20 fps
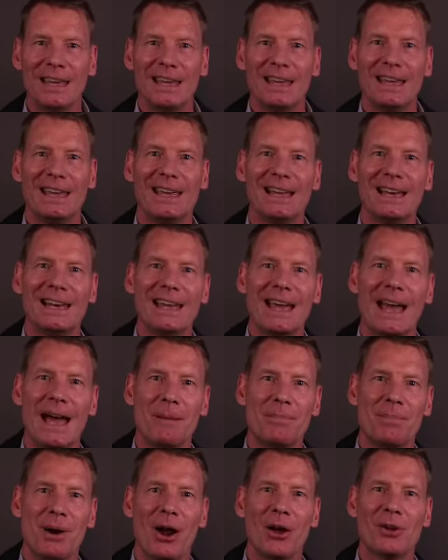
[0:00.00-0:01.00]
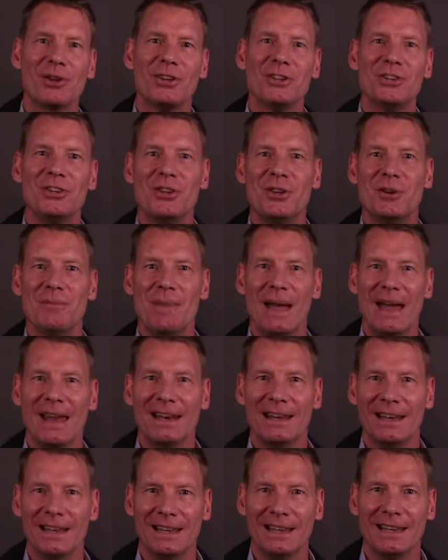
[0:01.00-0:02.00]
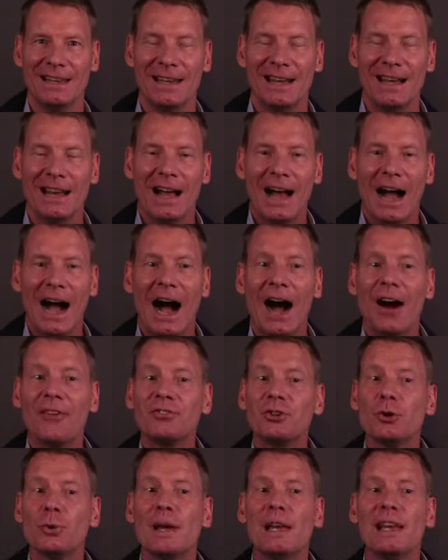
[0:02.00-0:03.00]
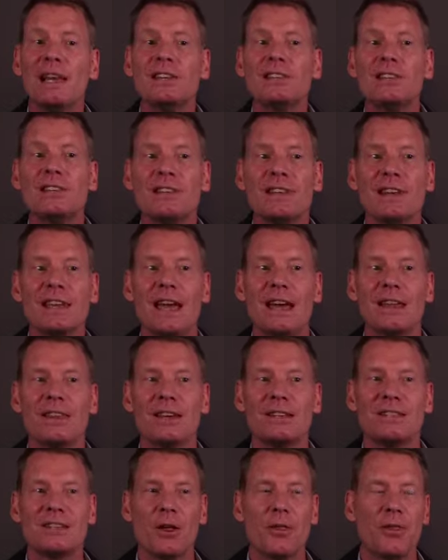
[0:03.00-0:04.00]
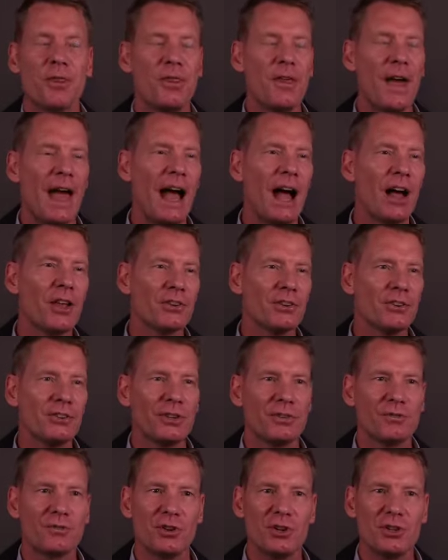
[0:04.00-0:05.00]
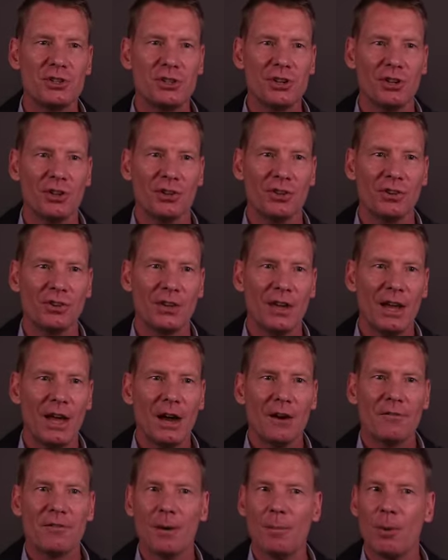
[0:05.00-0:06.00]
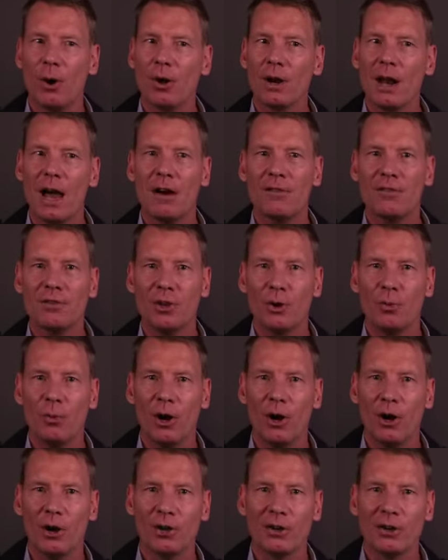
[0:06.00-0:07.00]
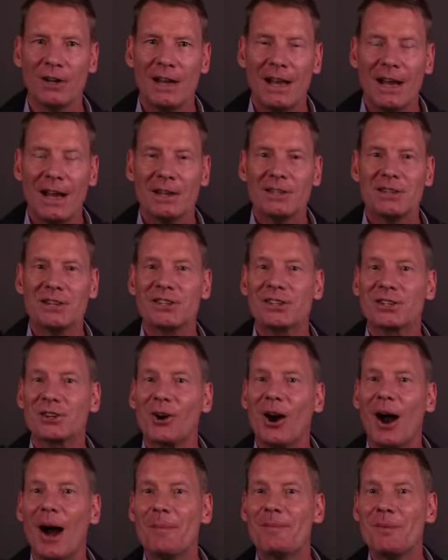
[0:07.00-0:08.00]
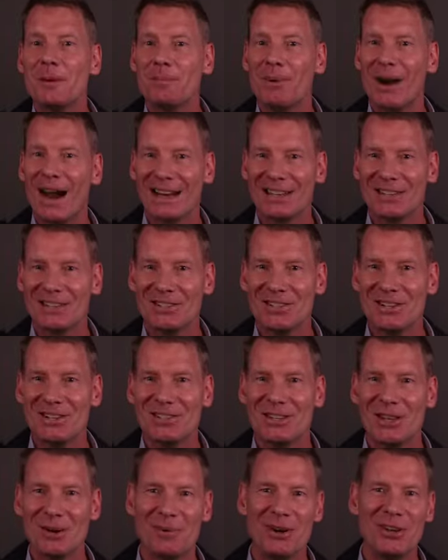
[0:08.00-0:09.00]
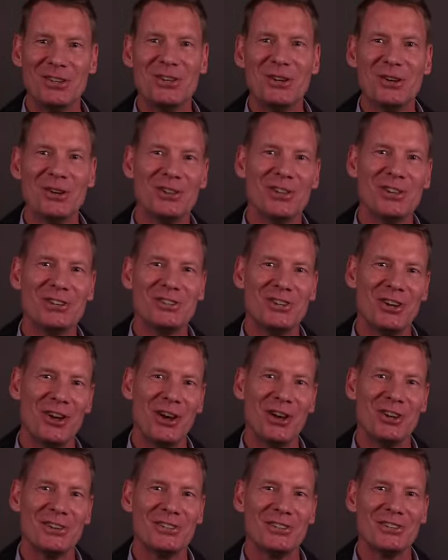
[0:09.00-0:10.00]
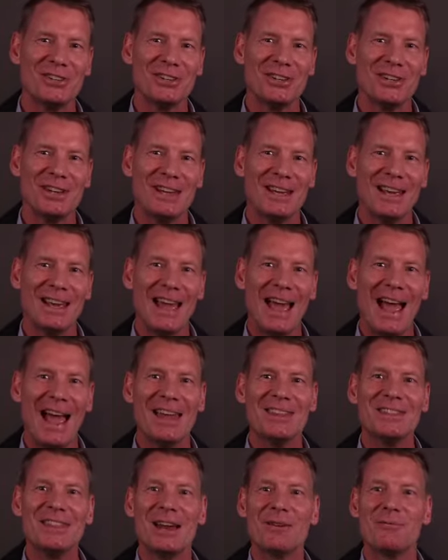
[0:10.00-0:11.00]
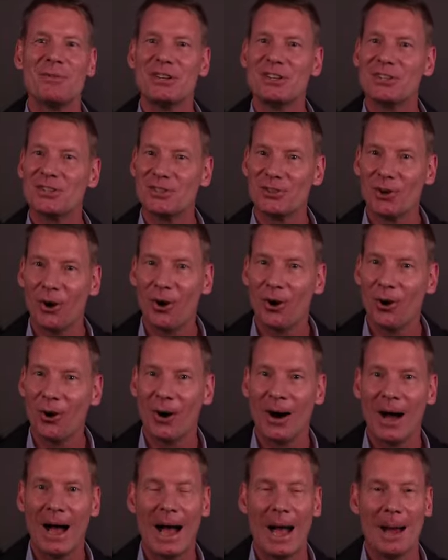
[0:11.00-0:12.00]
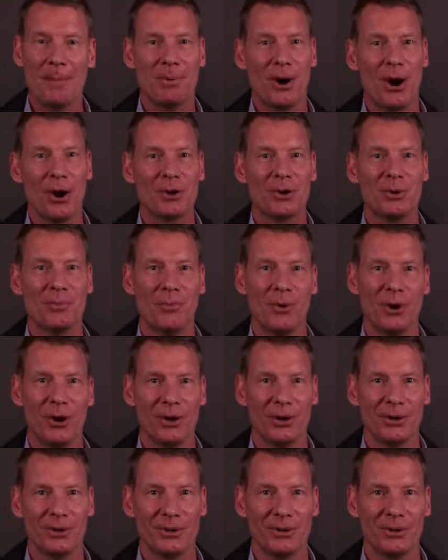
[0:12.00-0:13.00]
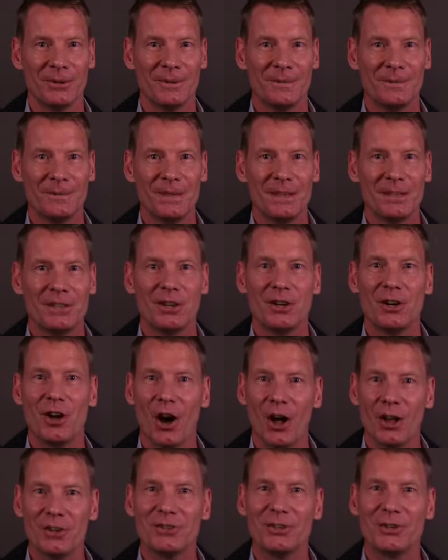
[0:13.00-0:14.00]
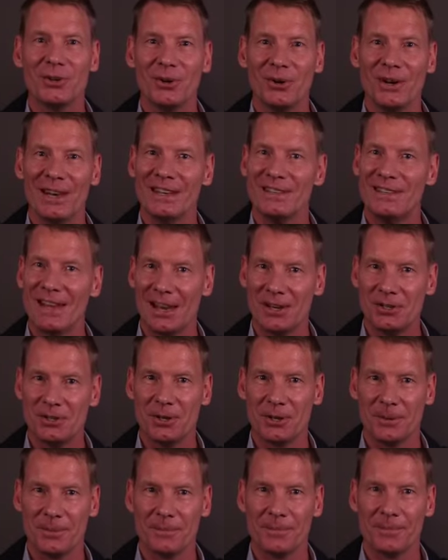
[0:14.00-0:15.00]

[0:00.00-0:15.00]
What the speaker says: Healing Our Broken Humanity. After we listened together to thousands of Christians from all over the world describe the practices that renew the church and that restore a broken world to God's good intention.